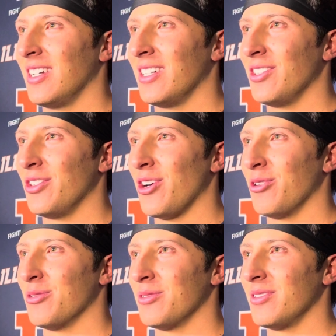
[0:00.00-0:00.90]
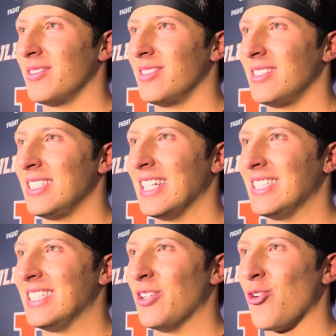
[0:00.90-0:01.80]
you know,
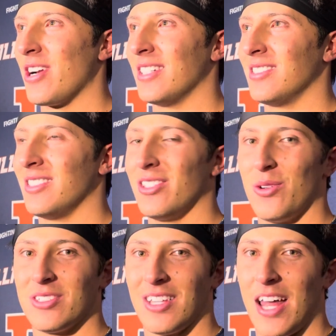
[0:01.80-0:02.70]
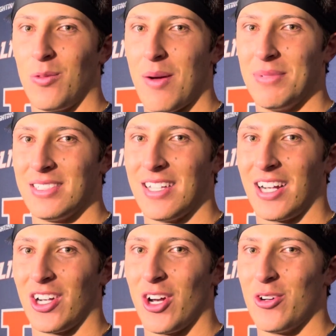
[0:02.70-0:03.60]
TNT oriented. You know, there's a lot of weapons that
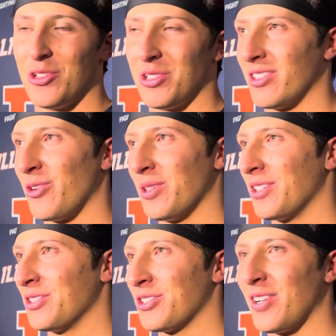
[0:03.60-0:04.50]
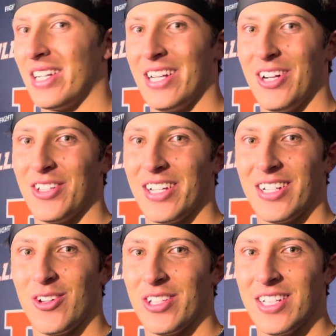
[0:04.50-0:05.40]
can go. You can throw a little screen here and they can
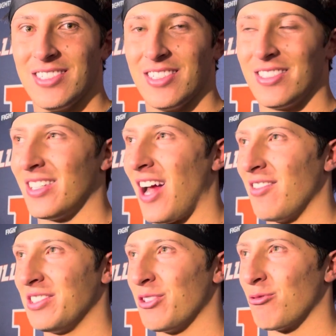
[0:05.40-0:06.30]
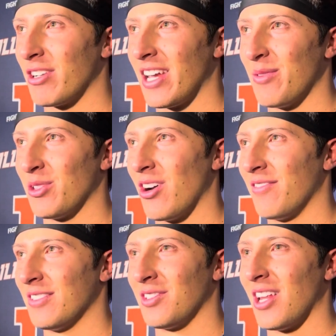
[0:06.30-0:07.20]
go the distance. And then obviously the run game with the
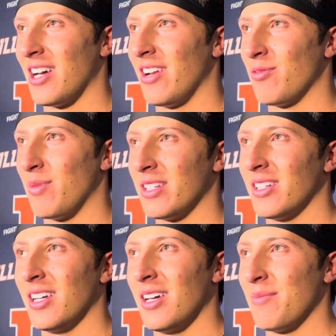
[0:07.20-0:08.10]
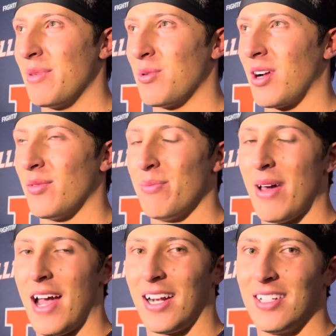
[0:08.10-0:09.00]
offensive line, everybody, people coming
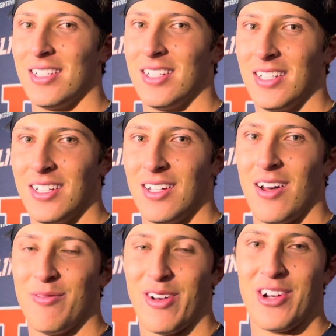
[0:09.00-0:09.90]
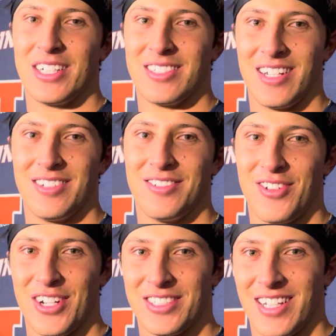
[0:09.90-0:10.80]
back. I'm very excited.
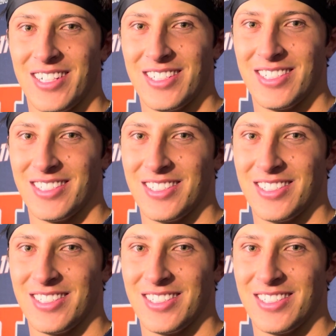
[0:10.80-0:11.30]
Very excited.